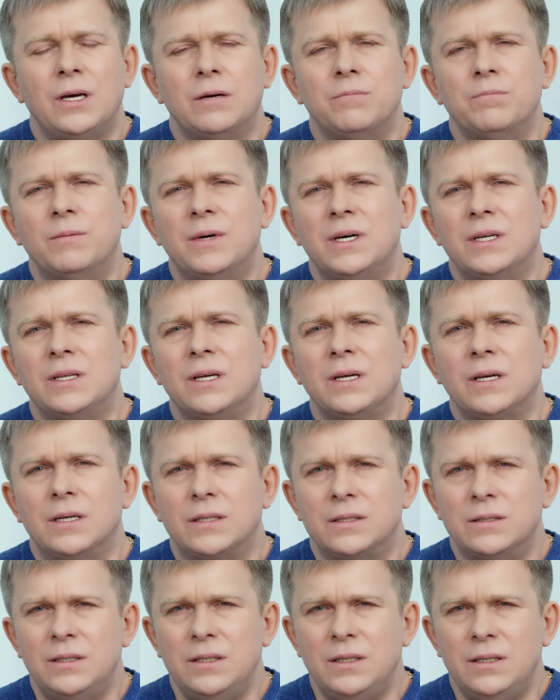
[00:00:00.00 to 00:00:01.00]
deception,
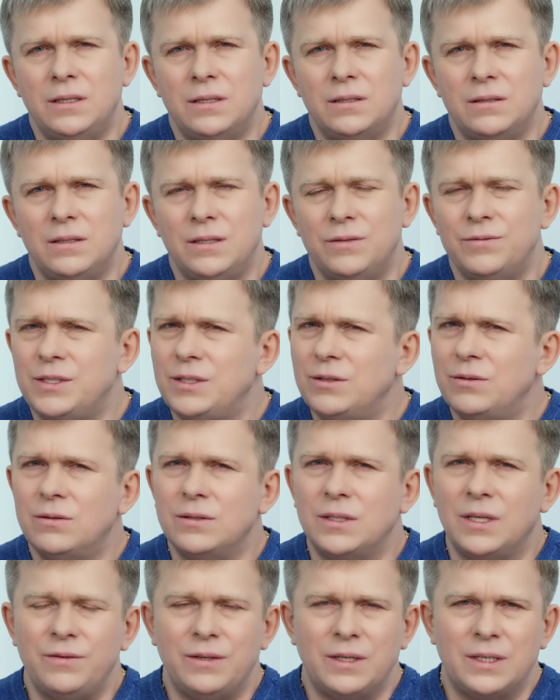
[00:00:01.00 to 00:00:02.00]
pridefulness,
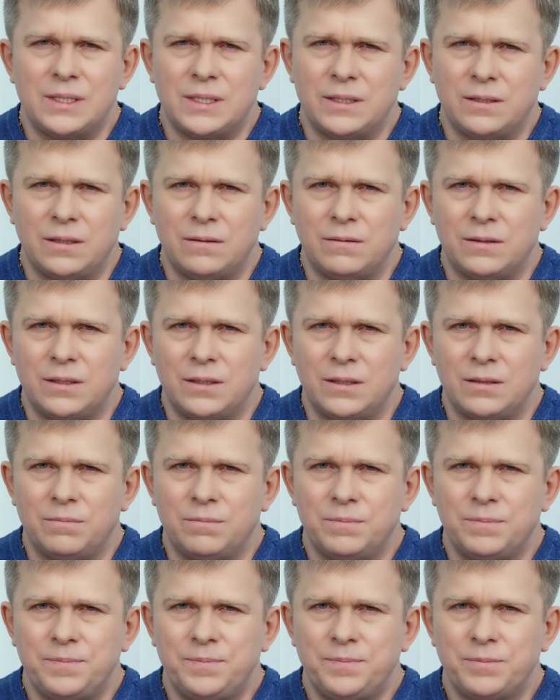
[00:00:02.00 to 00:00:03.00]
and everything that
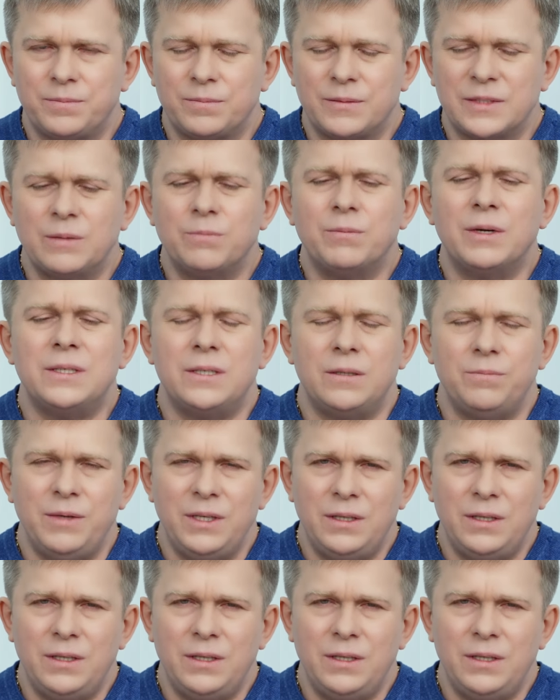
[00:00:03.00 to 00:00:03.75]
is imposed on us